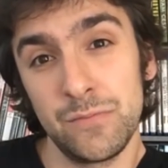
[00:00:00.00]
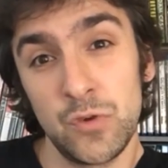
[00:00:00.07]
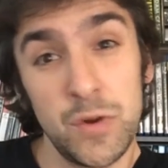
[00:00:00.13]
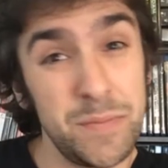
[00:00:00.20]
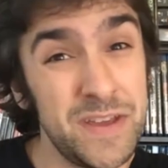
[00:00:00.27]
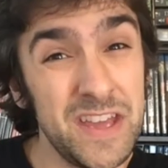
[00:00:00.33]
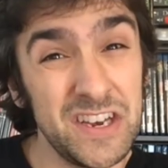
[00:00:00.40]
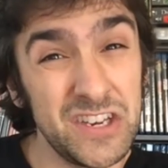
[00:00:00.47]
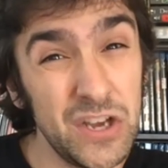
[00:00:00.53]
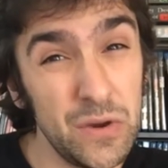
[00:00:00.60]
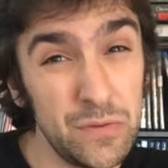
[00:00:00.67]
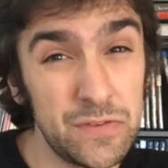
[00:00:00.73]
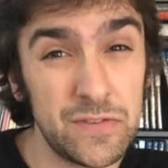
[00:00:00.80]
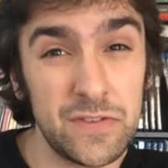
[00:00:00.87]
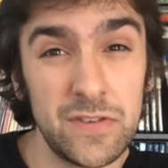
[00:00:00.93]
creepy kid
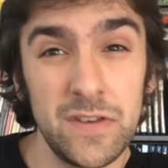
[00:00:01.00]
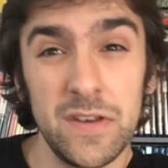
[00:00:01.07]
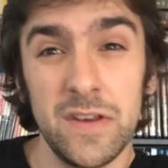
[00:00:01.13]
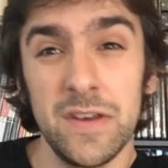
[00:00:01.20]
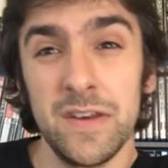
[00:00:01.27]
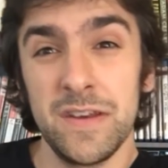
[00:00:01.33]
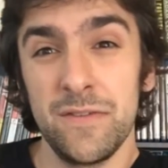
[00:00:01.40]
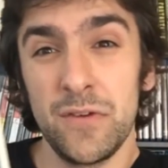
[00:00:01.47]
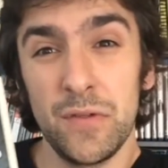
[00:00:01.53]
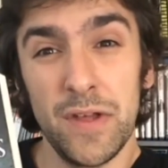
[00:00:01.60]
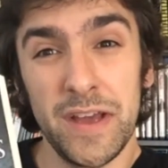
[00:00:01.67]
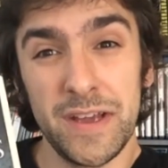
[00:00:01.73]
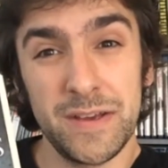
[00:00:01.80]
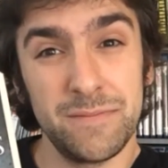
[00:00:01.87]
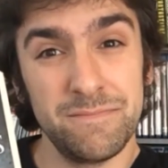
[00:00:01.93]
ghosts, if you
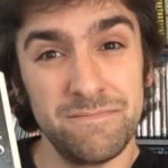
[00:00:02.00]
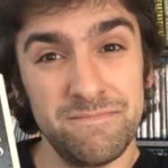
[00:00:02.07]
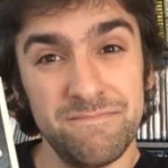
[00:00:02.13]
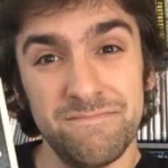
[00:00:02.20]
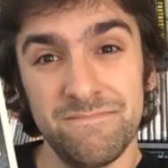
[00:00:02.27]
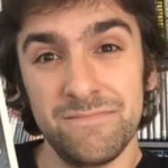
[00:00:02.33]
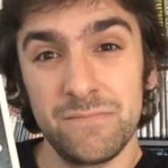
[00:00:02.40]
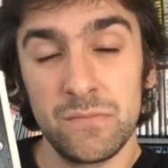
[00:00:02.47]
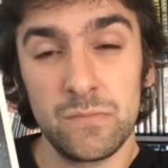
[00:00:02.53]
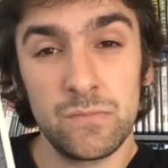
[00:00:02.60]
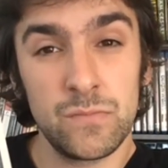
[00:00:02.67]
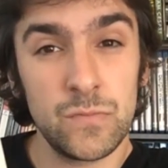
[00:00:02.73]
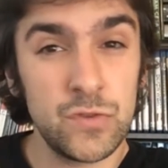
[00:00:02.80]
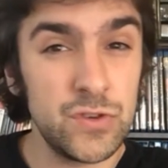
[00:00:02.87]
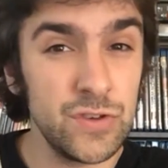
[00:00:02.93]
like
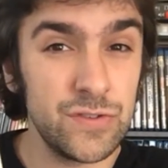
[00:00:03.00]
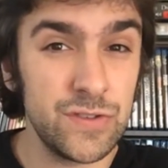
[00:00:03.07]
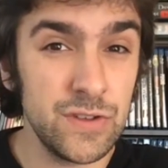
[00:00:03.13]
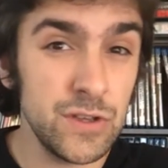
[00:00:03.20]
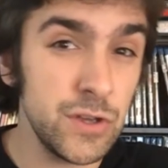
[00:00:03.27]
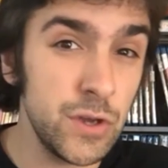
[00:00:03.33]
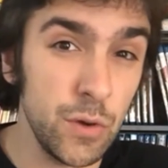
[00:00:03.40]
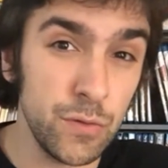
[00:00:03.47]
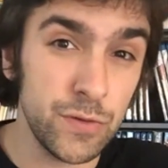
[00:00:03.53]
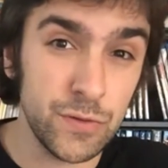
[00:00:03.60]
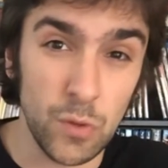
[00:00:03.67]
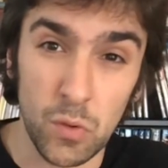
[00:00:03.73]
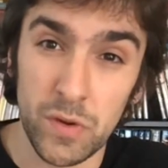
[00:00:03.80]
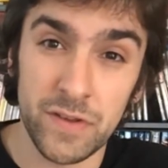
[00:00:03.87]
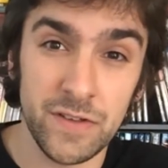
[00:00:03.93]
just ghost
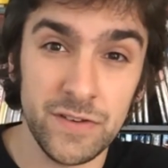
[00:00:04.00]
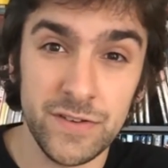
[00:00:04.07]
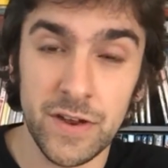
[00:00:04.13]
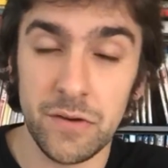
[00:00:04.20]
stories in